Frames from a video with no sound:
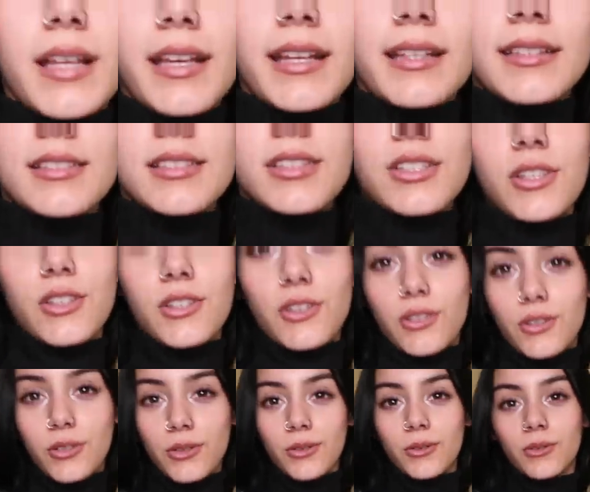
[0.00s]
It's
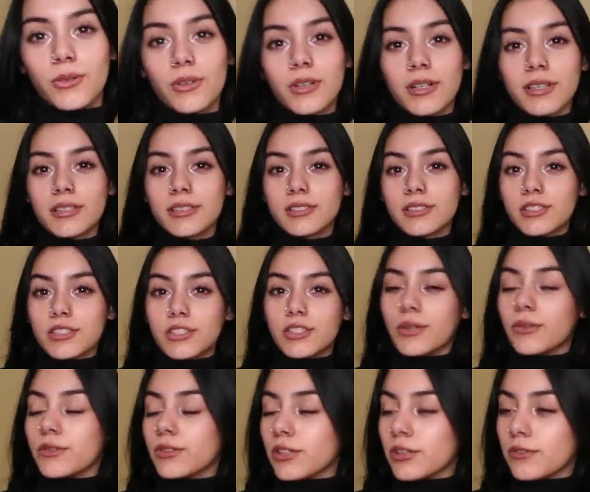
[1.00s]
cute.
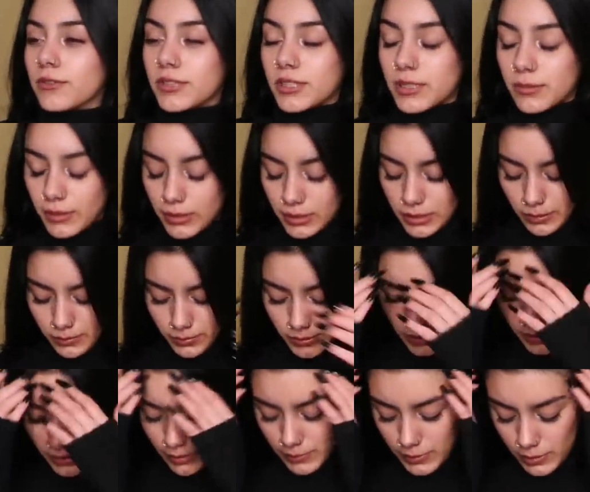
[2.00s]
So nervous about nip
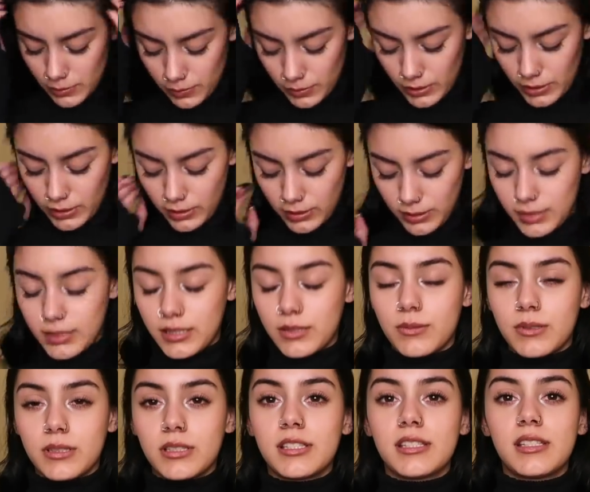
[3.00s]
slips, but this
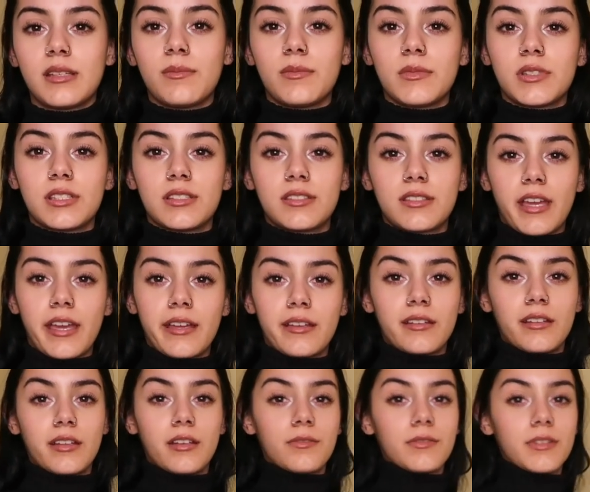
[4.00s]
one seems tight
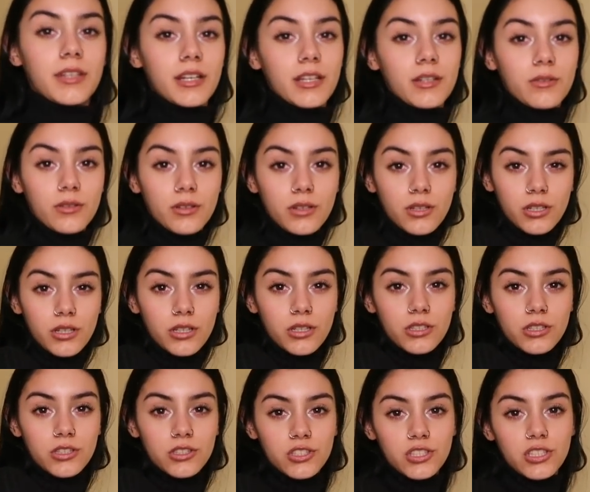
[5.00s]
enough that I
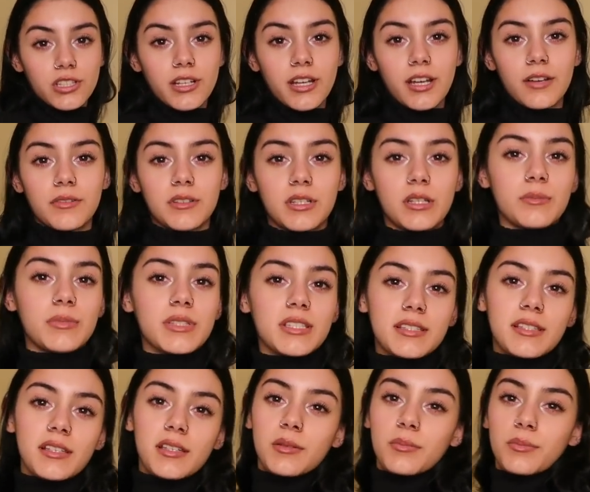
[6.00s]
shouldn't have a nip
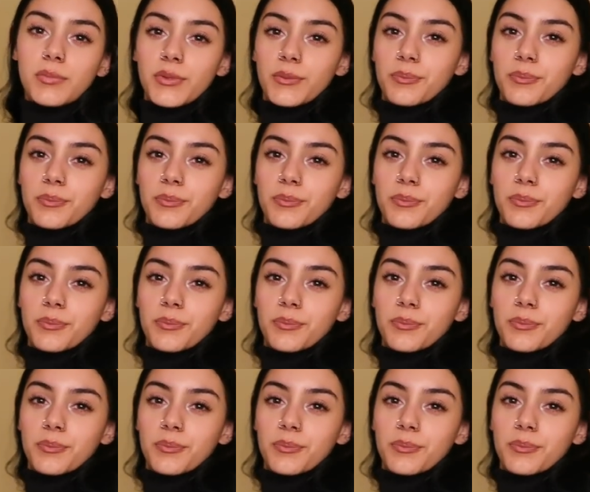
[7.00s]
slip.